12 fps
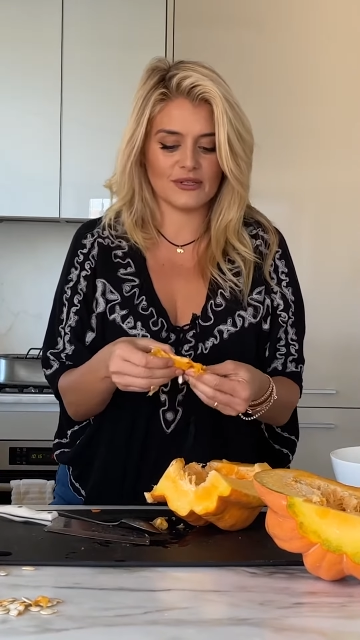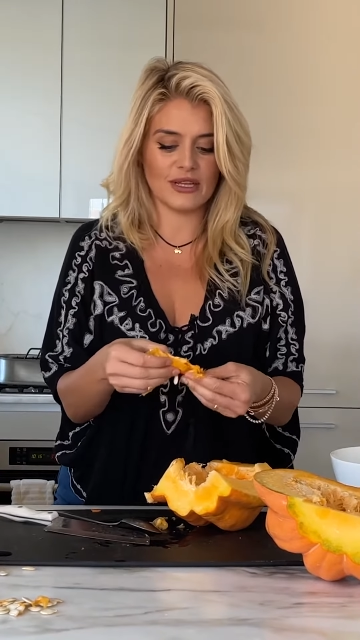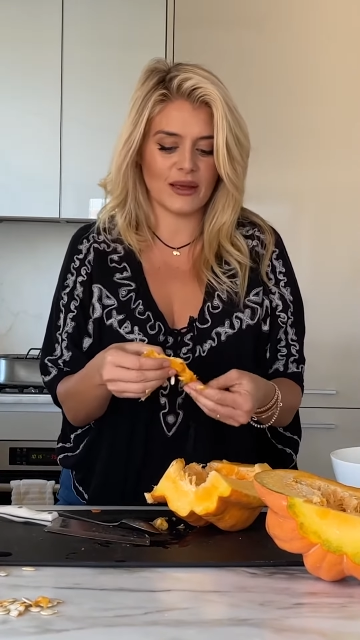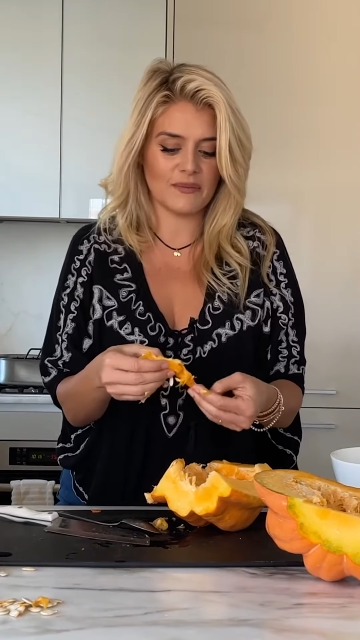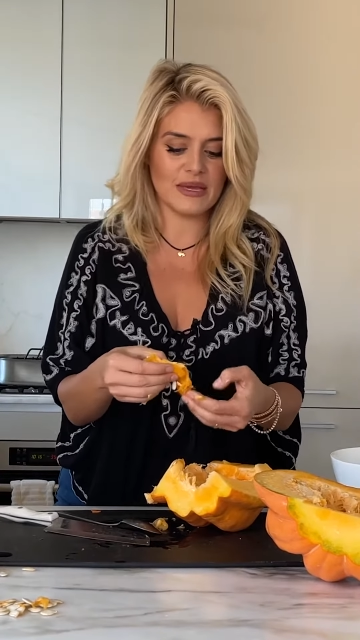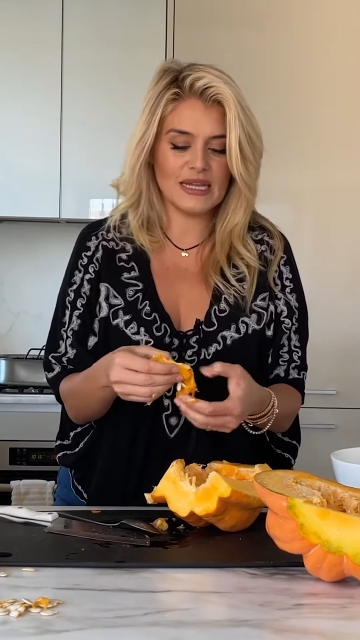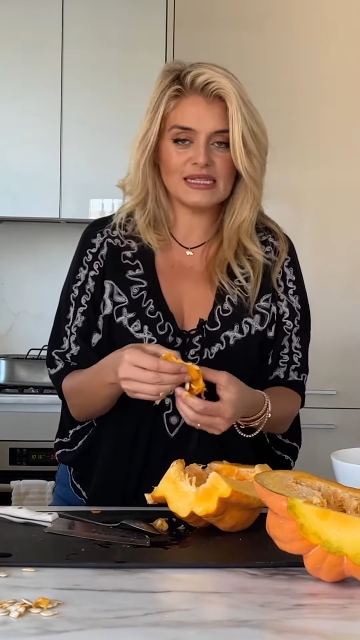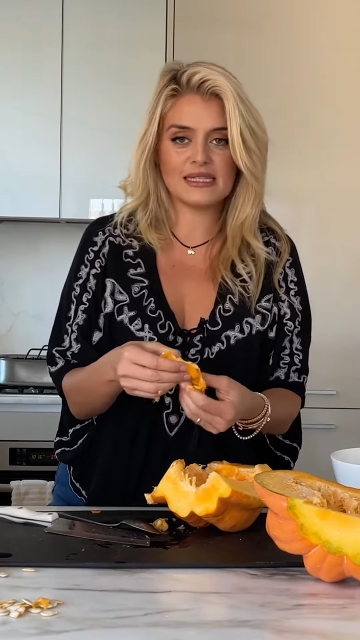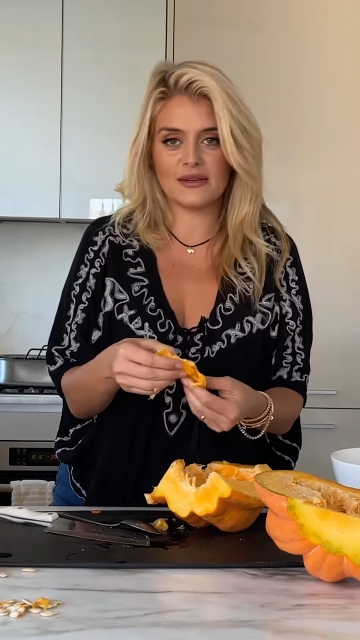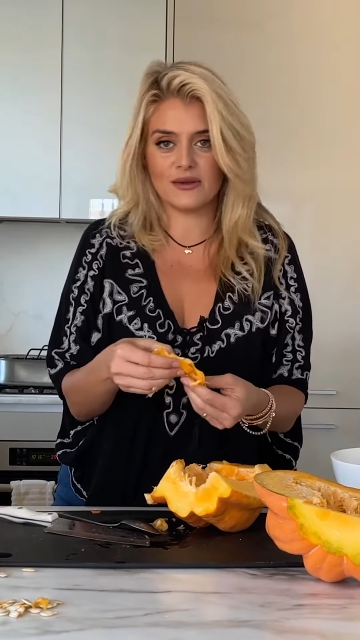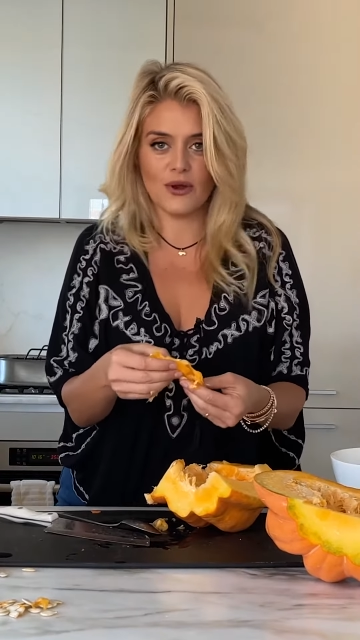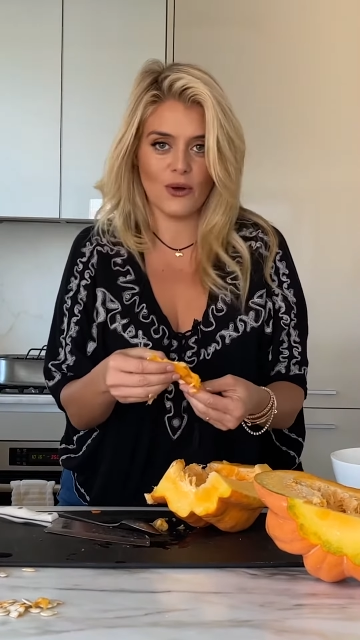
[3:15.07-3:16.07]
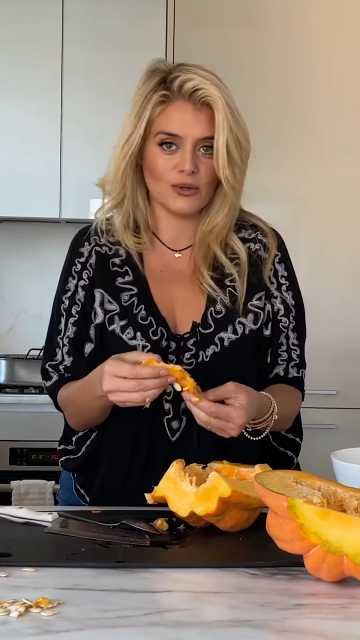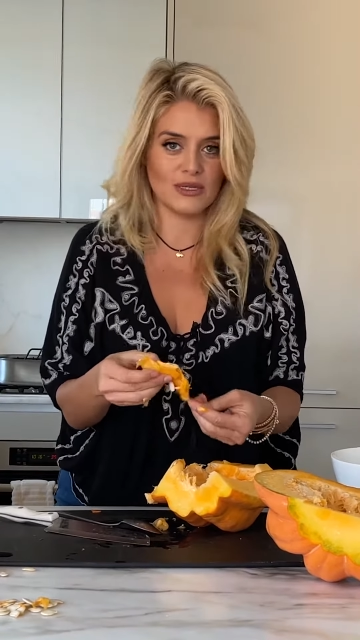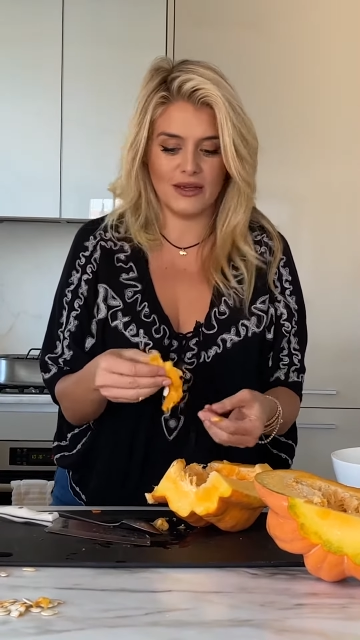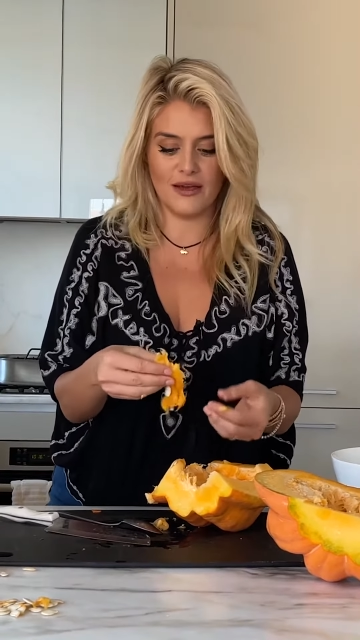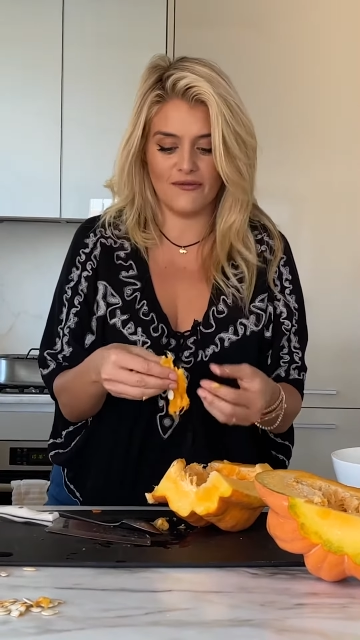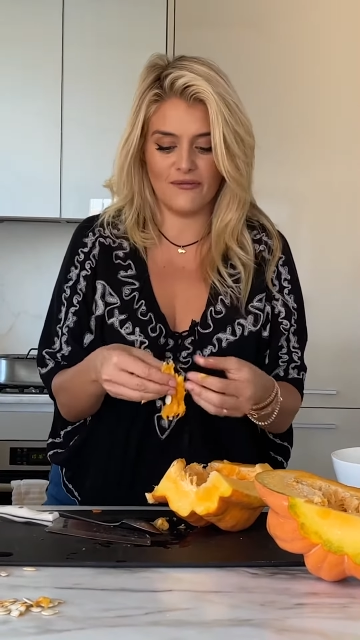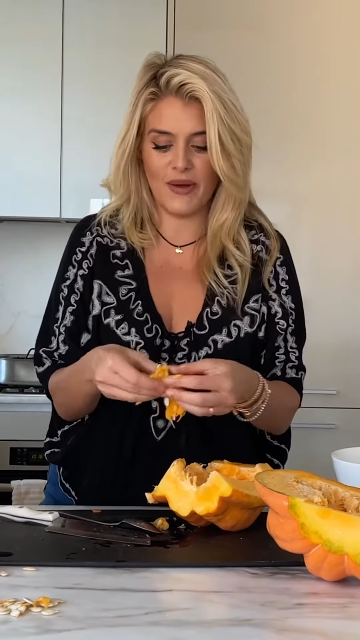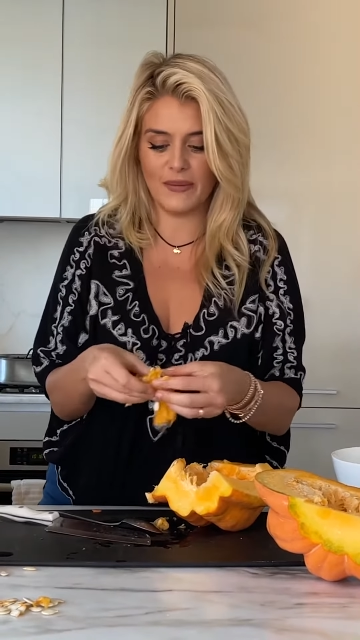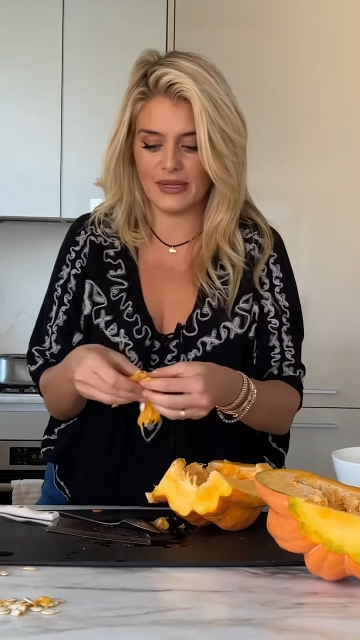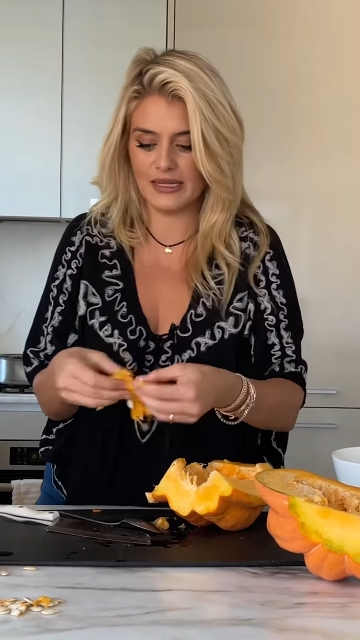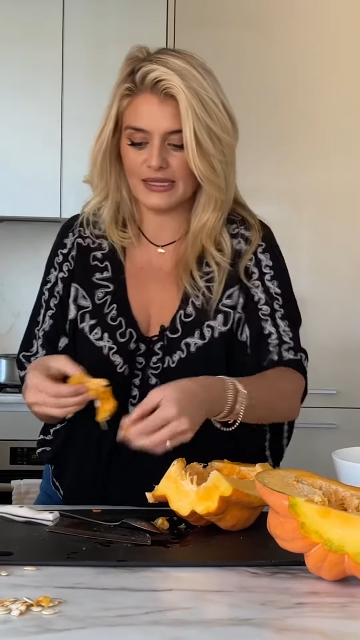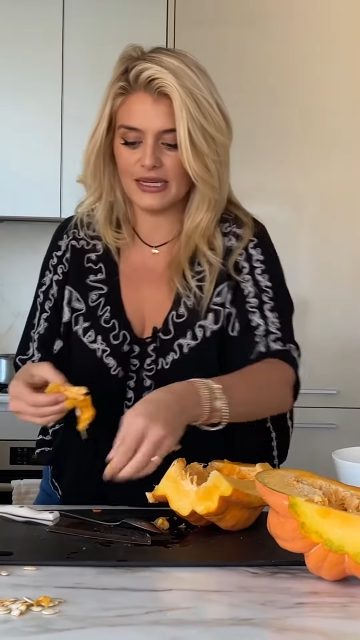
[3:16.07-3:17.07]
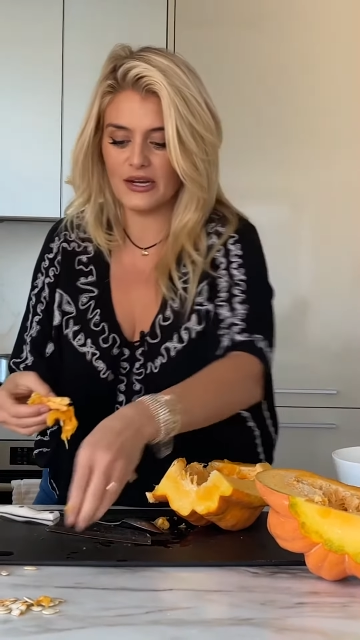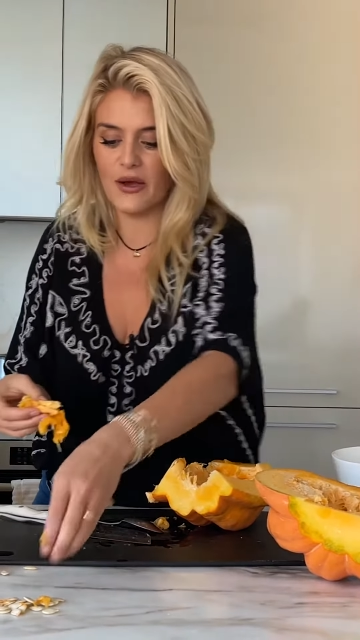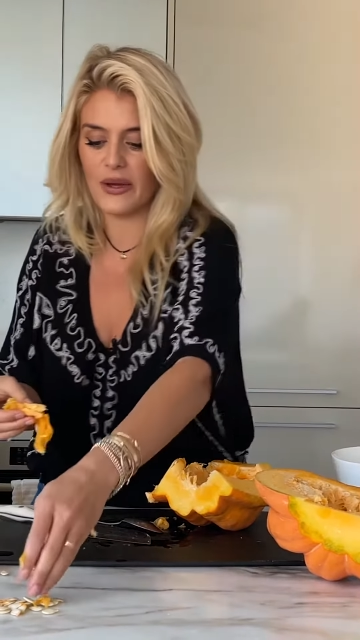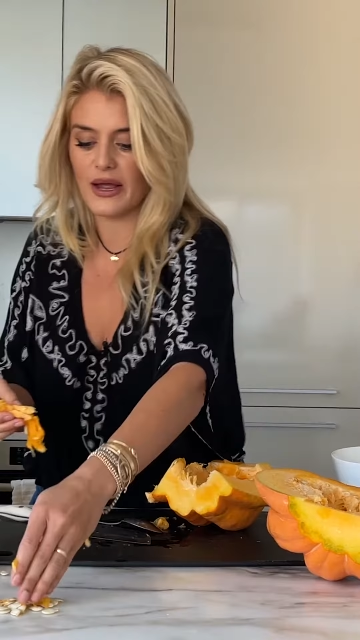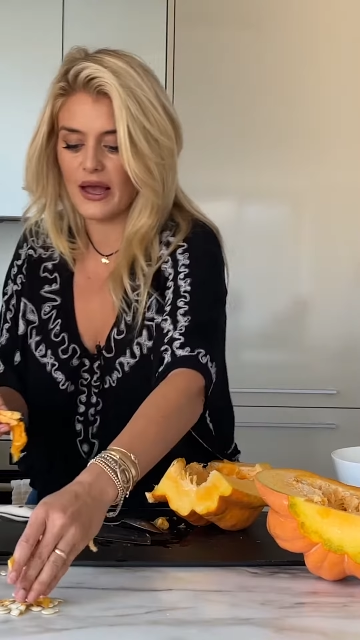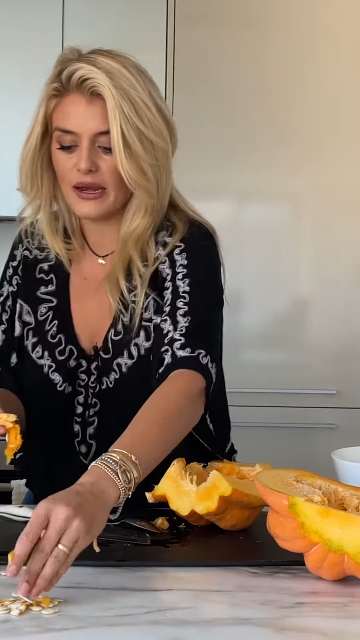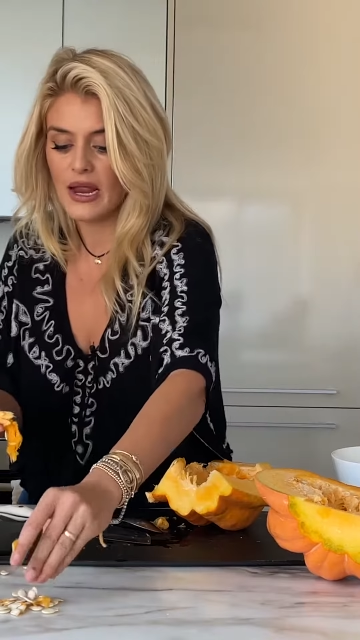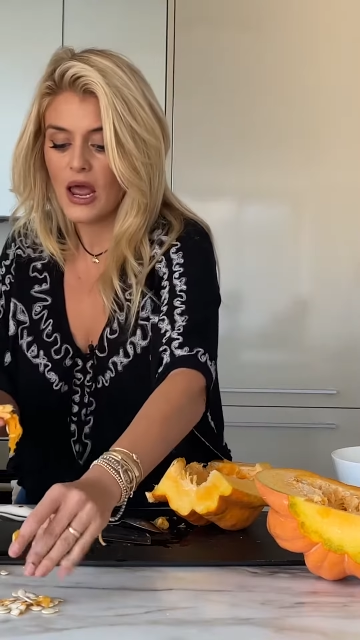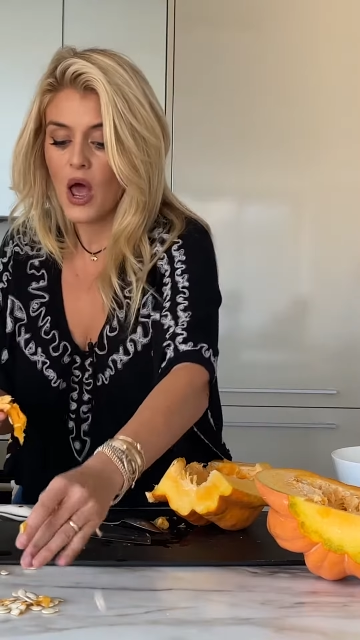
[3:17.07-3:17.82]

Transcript: like a pizza note of pumpkin seed going on.